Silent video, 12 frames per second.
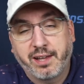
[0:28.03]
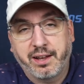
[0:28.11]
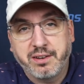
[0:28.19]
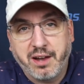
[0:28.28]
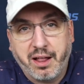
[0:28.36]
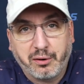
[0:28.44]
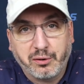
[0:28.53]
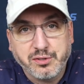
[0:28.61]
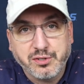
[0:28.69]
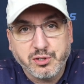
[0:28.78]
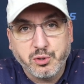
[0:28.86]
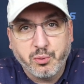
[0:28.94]

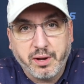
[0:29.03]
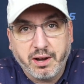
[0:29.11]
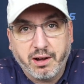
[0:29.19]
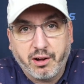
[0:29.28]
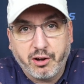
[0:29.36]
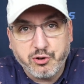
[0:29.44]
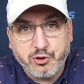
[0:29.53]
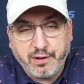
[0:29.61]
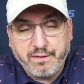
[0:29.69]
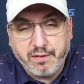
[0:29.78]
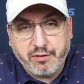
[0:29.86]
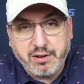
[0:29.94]
$10 to win
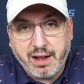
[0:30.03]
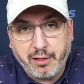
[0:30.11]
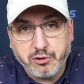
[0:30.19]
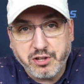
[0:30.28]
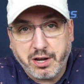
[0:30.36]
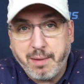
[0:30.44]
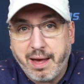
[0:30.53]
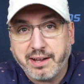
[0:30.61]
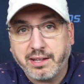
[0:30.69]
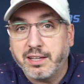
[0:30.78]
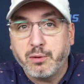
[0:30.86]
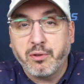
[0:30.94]
$150
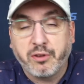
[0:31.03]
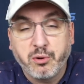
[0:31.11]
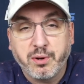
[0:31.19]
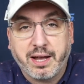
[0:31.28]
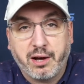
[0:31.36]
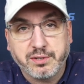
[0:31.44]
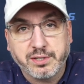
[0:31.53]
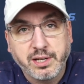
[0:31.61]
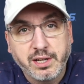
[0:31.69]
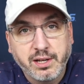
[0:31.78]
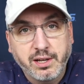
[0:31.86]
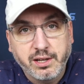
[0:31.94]
automatically with a new account.
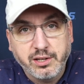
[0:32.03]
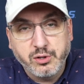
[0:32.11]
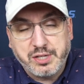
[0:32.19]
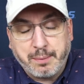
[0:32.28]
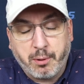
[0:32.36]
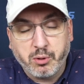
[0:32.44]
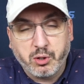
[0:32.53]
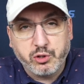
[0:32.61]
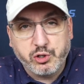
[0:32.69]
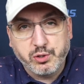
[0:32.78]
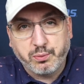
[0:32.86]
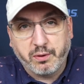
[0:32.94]
Use that promo
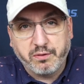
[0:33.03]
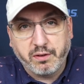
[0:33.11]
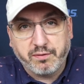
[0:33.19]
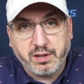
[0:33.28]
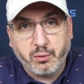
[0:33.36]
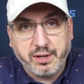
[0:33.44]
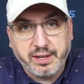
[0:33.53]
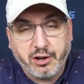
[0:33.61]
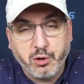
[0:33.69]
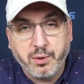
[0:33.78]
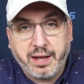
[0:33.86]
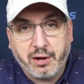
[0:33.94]
code JUICE150 when you
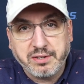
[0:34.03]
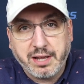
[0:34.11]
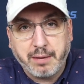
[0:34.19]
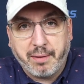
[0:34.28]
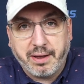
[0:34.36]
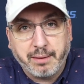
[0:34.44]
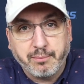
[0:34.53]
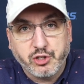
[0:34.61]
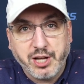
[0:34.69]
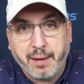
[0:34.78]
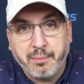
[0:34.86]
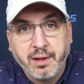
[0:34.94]
get a new account at
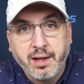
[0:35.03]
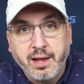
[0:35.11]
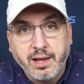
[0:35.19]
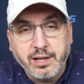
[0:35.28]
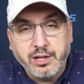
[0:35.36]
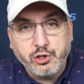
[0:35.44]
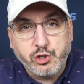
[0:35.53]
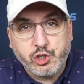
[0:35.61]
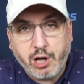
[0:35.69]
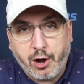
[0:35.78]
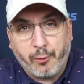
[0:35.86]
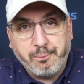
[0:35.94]
BetMGM.
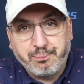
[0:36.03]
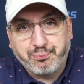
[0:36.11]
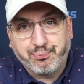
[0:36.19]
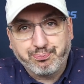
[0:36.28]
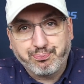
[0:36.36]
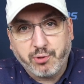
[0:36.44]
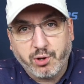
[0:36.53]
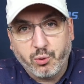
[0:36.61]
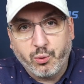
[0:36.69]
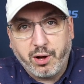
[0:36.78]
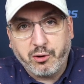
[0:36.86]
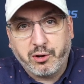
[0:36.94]
So,
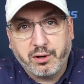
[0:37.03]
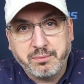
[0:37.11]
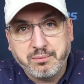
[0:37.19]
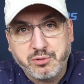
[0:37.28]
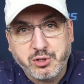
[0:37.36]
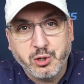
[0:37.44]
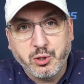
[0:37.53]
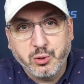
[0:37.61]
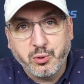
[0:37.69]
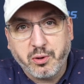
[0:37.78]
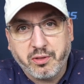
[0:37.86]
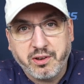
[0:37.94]
welcome
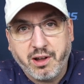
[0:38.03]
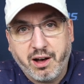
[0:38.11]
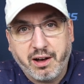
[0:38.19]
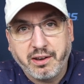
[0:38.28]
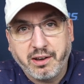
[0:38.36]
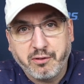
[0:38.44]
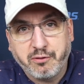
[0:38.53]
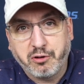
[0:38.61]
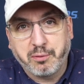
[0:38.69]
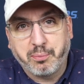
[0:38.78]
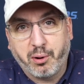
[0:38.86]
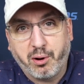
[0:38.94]
to the
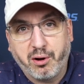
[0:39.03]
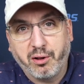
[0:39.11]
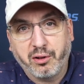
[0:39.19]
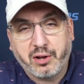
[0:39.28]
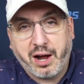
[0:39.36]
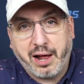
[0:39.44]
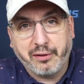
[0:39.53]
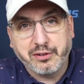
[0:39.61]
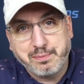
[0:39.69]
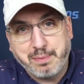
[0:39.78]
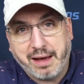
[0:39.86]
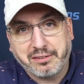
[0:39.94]
non-football,
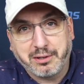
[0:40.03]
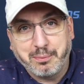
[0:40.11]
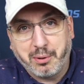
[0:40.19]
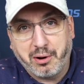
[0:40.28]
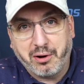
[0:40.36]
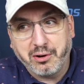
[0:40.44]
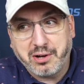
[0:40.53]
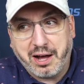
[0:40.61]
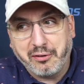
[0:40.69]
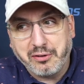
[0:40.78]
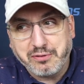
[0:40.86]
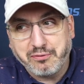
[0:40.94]
college basketball,
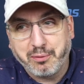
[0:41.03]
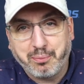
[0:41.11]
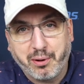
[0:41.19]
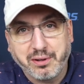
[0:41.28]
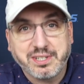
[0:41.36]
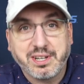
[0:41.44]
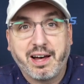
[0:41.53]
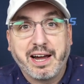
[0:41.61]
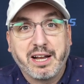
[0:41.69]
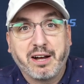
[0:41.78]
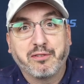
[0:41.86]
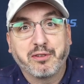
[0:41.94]
college football
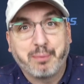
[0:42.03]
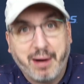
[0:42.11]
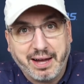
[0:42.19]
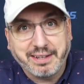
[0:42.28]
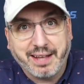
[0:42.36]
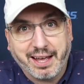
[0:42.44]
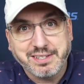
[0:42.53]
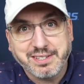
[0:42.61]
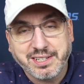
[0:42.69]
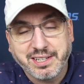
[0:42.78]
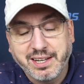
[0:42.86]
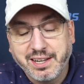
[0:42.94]
side of the
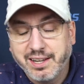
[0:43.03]
podcast.